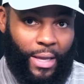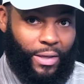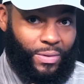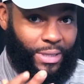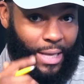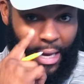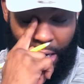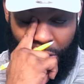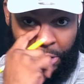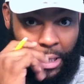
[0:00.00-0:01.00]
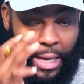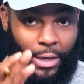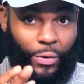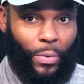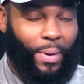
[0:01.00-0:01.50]
You see that energy in
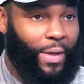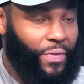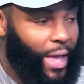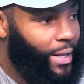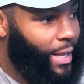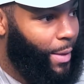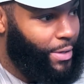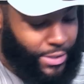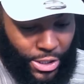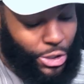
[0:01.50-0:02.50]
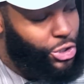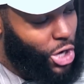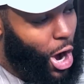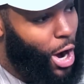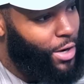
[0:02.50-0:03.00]
a group like that that is in
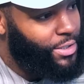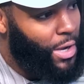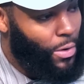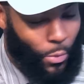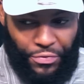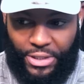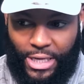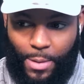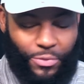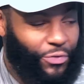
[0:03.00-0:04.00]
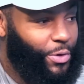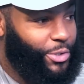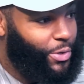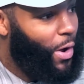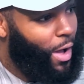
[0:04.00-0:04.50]
charge with the team's
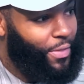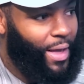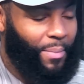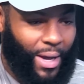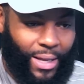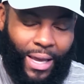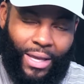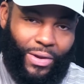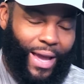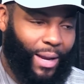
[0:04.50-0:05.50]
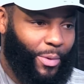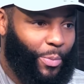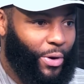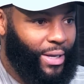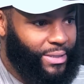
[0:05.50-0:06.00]
future, all that money, you got to be
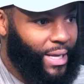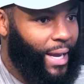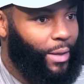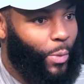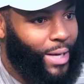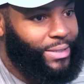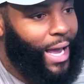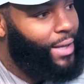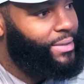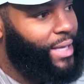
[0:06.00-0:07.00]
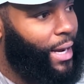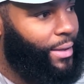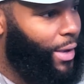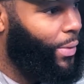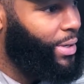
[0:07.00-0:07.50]
pretty excited watching how
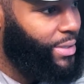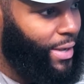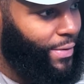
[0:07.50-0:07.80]
excited they were.